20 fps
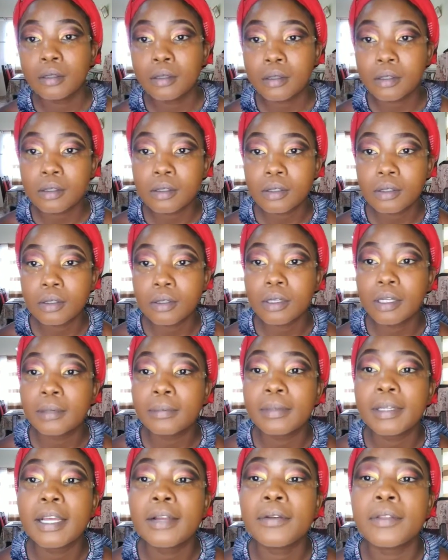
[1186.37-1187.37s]
So
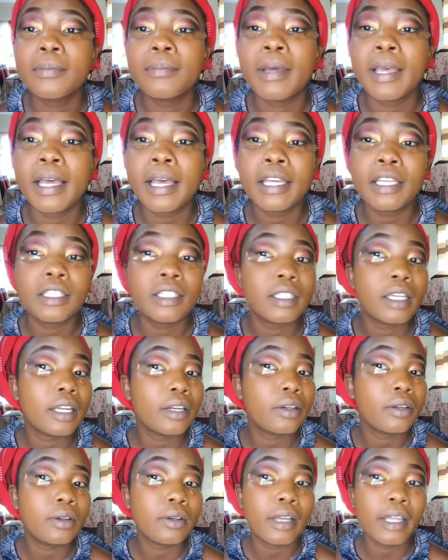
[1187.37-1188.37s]
I'm done with my
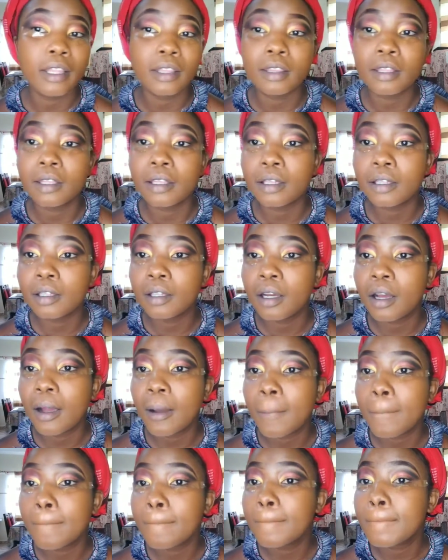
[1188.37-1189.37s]
eyeshadow, I think.
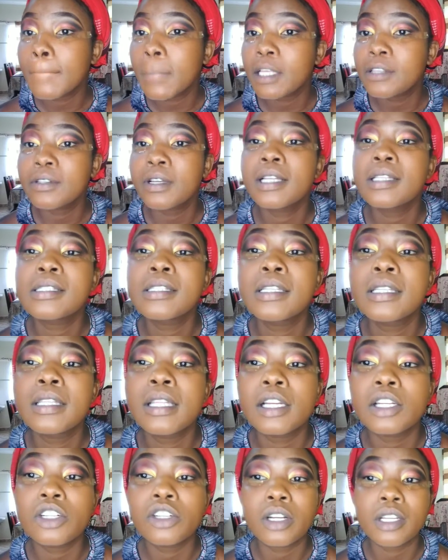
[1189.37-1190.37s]
As you can see,
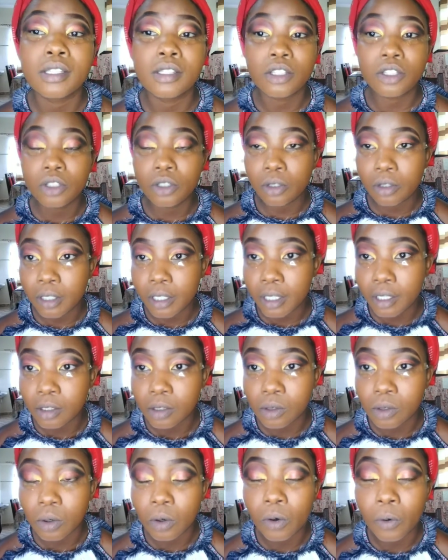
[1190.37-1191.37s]
the transition
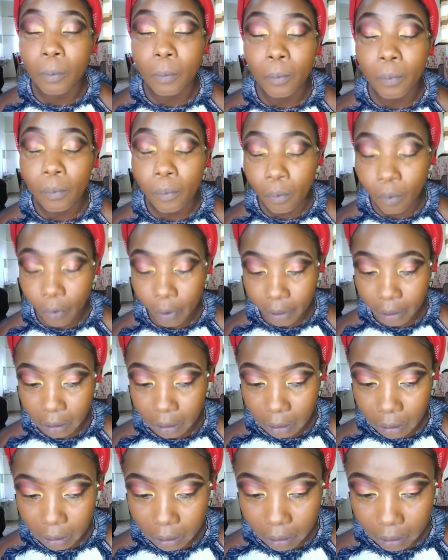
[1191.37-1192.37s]
is on
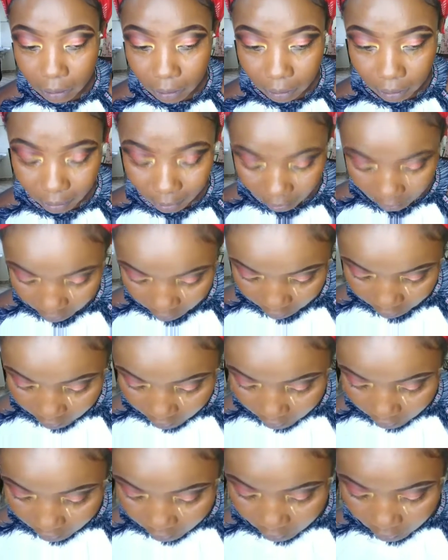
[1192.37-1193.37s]
point.
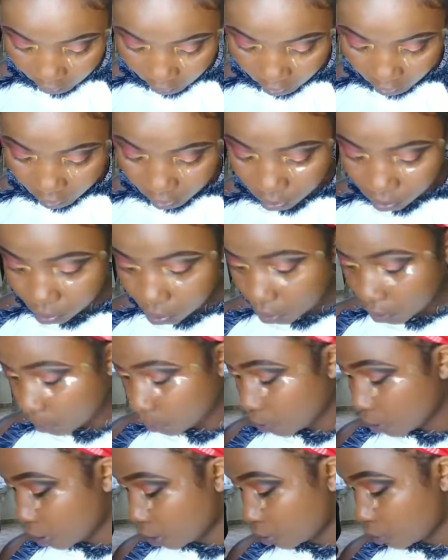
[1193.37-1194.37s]
So I'm
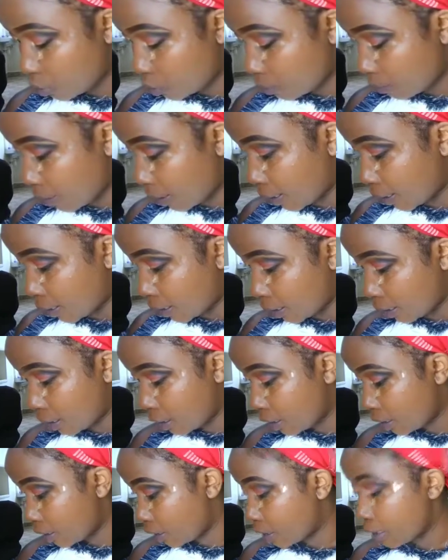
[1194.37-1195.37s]
gonna do my
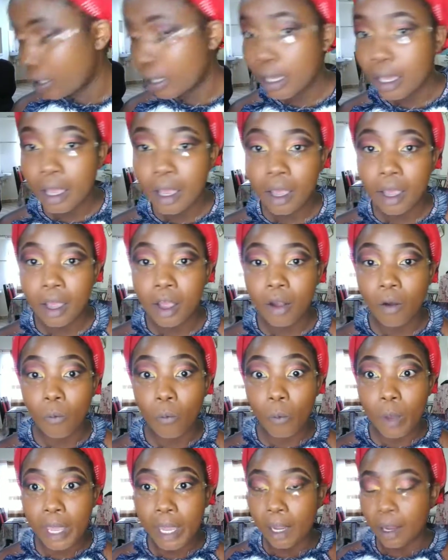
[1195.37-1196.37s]

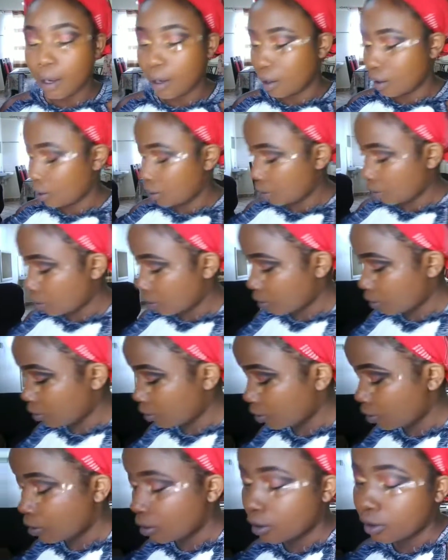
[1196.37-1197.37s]
wing.
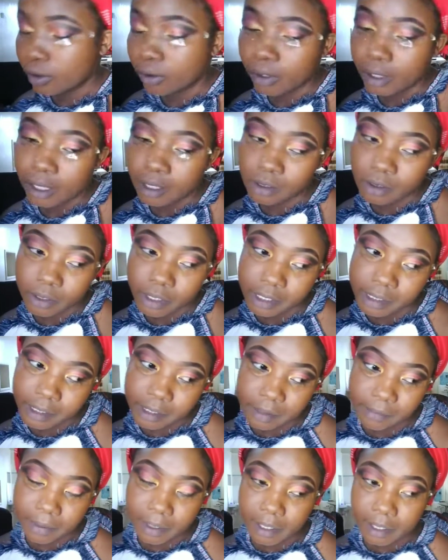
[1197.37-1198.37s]
You guys, honestly
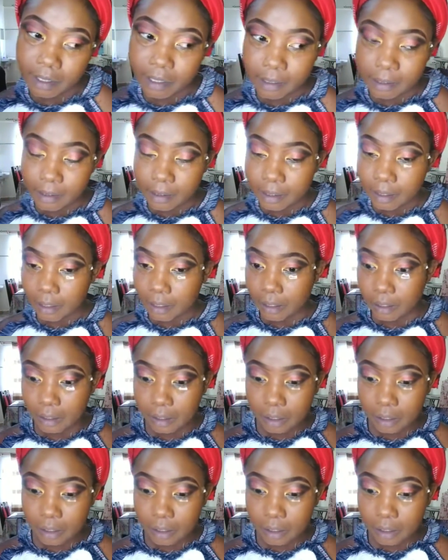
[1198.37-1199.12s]
speaking, this thing,